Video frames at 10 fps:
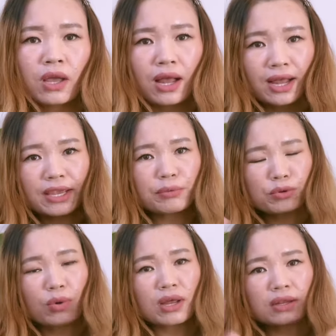hi
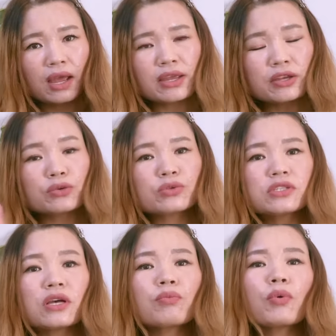everyone hi hi
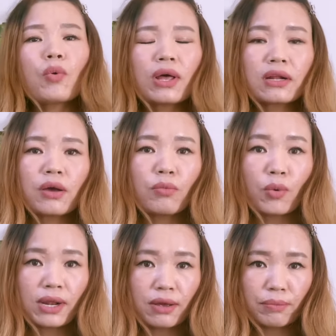kuzampo welcome or
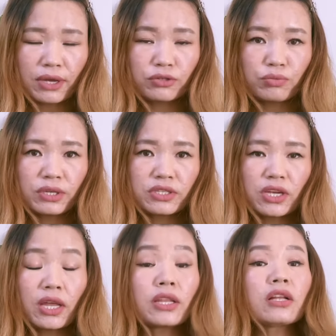welcome back to my
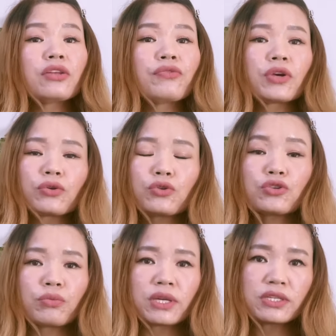channel if you're new to
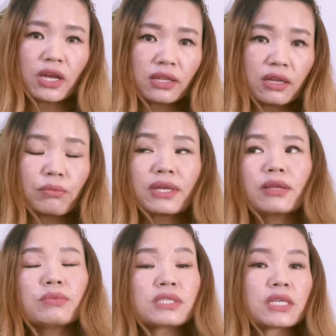my channel my
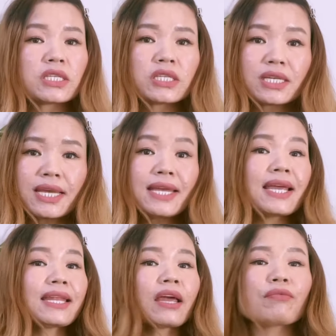name is Tashi-Kyi
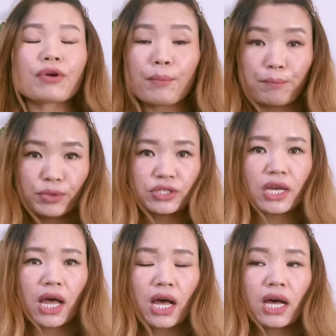and i'm from
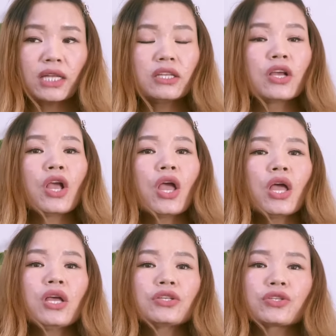bhutan
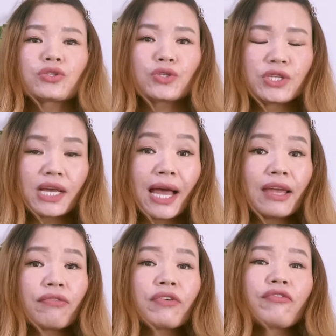so today i
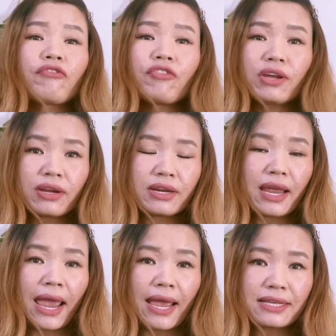have a
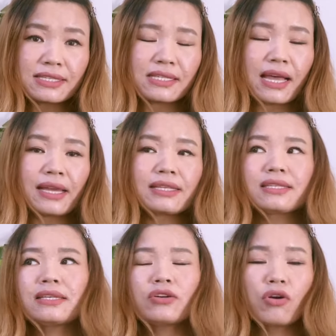very
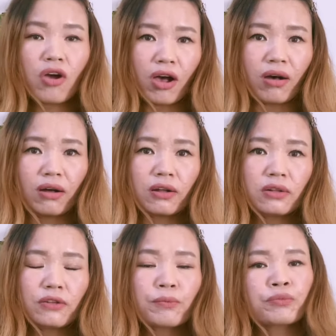exciting
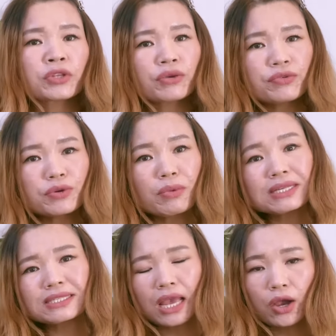haul a few
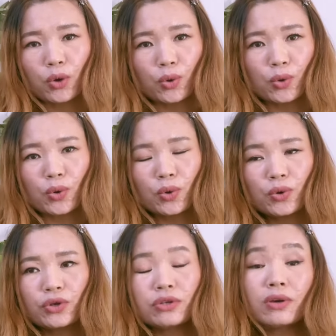months
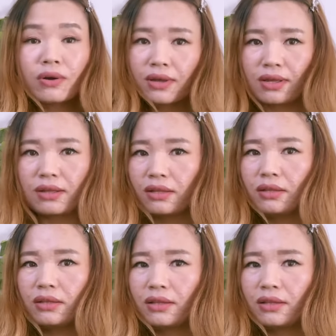ago your girl